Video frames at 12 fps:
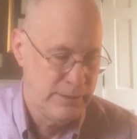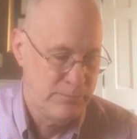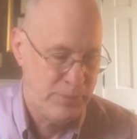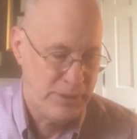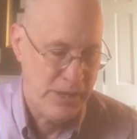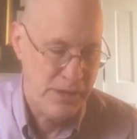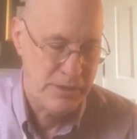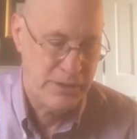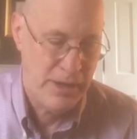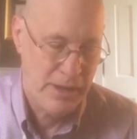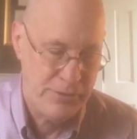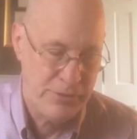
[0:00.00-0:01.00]
But there
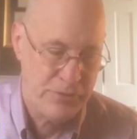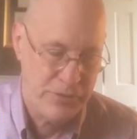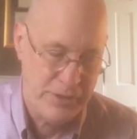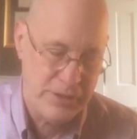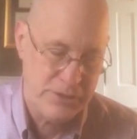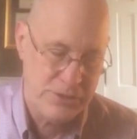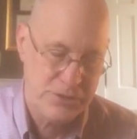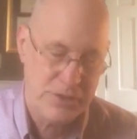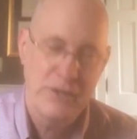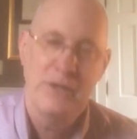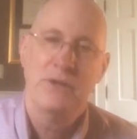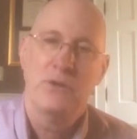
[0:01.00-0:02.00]
are other things
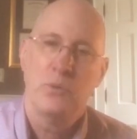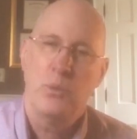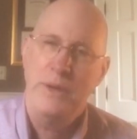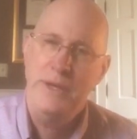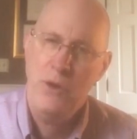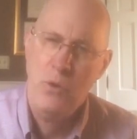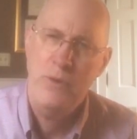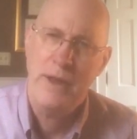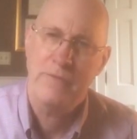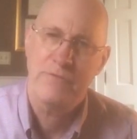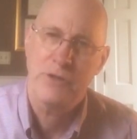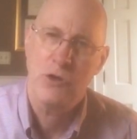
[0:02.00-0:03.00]
we don't
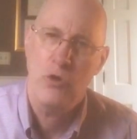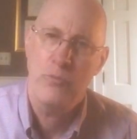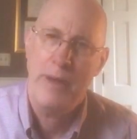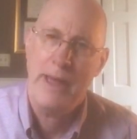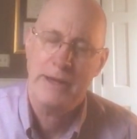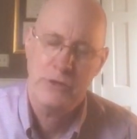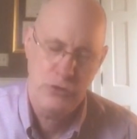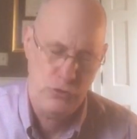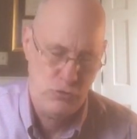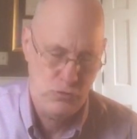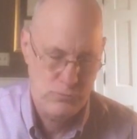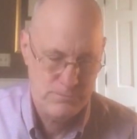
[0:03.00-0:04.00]
have to go back
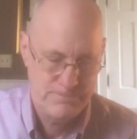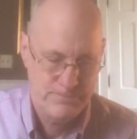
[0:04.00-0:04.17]
to.